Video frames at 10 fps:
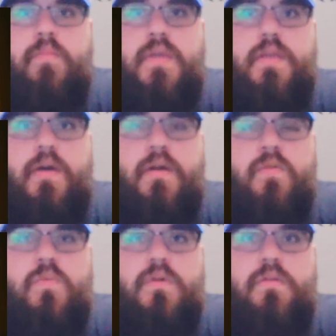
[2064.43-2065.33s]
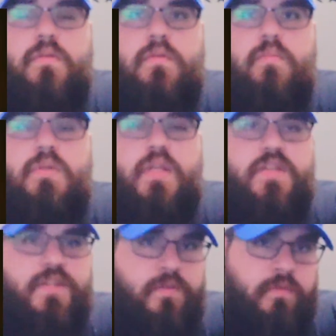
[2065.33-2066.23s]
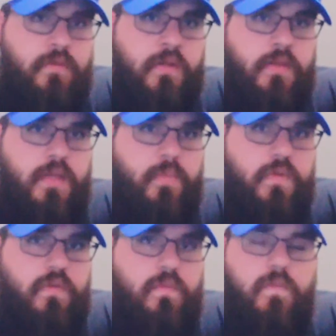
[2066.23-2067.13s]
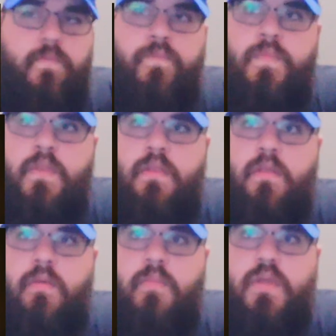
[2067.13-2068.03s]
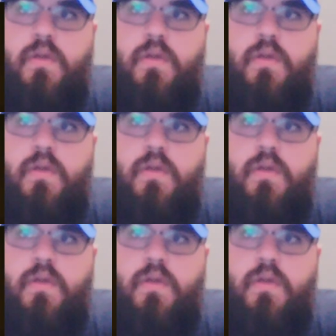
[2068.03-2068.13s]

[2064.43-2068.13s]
May Yahweh bless you and keep you. May